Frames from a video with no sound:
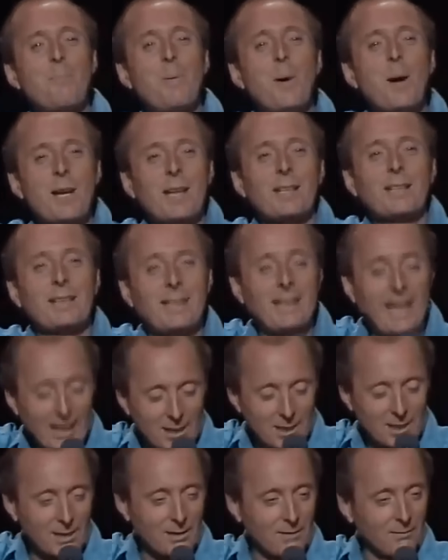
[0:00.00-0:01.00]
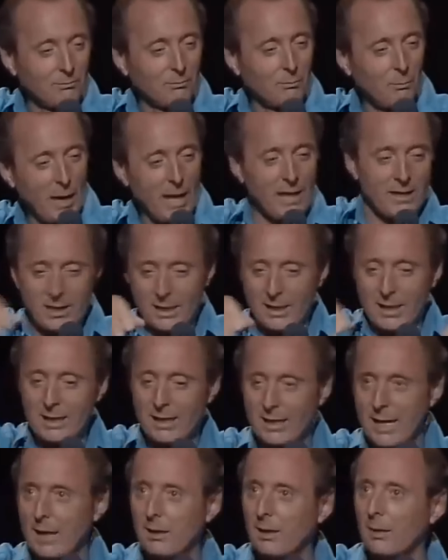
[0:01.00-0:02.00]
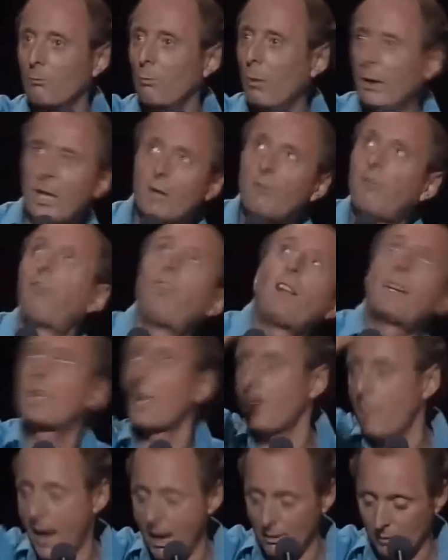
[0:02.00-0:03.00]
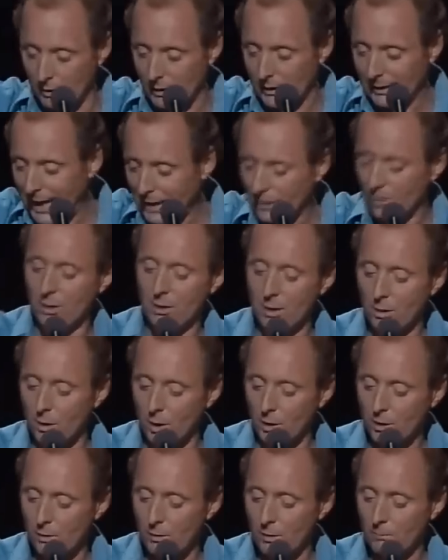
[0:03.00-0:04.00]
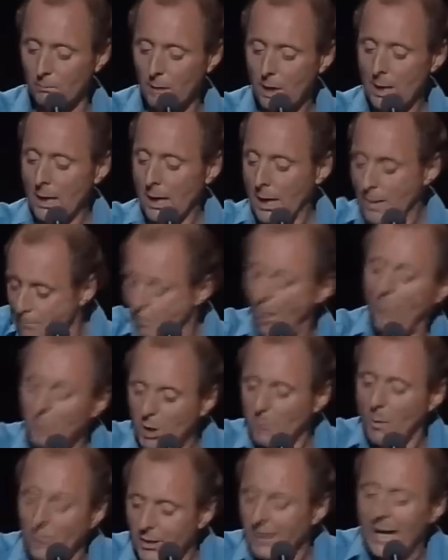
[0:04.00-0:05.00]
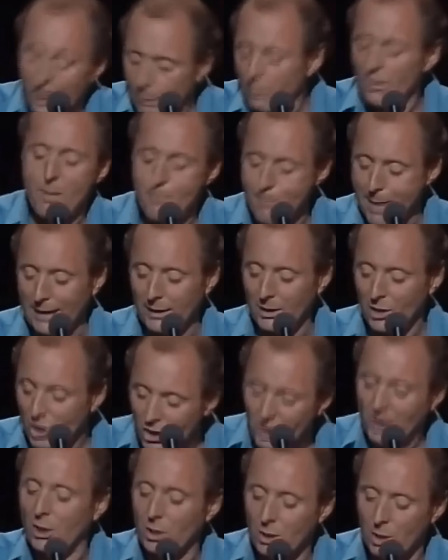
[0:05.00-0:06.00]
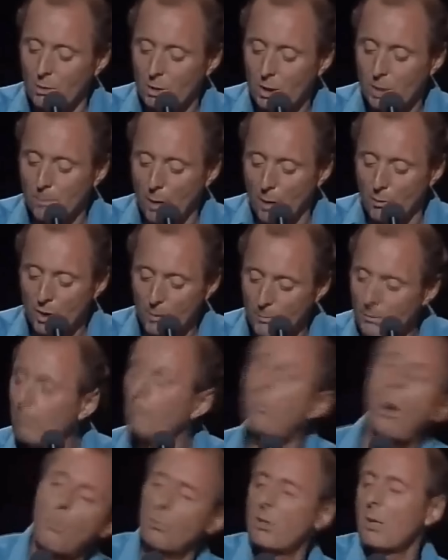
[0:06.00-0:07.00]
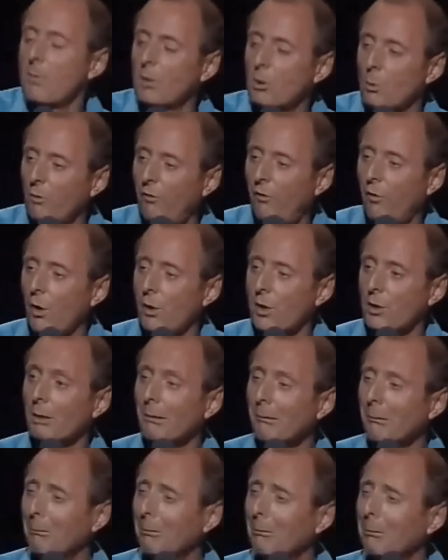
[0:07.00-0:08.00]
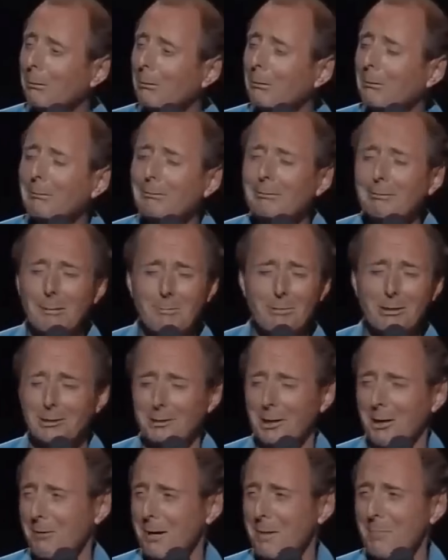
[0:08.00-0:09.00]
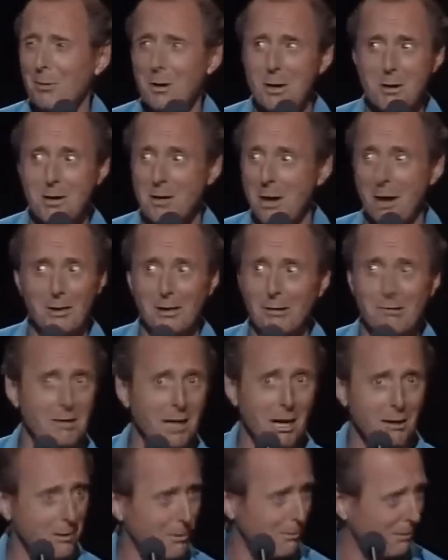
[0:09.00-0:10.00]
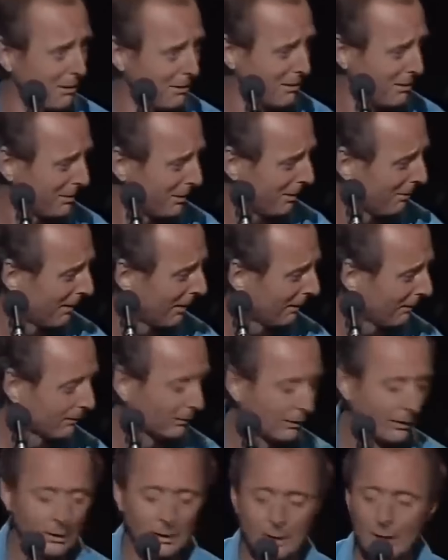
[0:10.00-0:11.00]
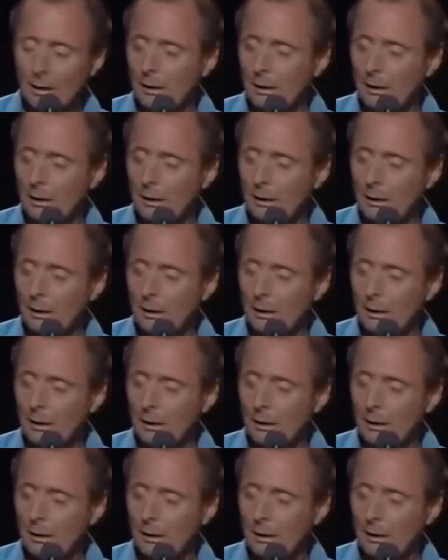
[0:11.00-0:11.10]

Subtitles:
So Bernard gets into this net and Wiki flicks him out and he lands in the gutter and he bops him on the head with a mallet and sticks two spokes in him and pops him into a furnace. Oh, I'm sorry, Bernard, I didn't know they were going to do that.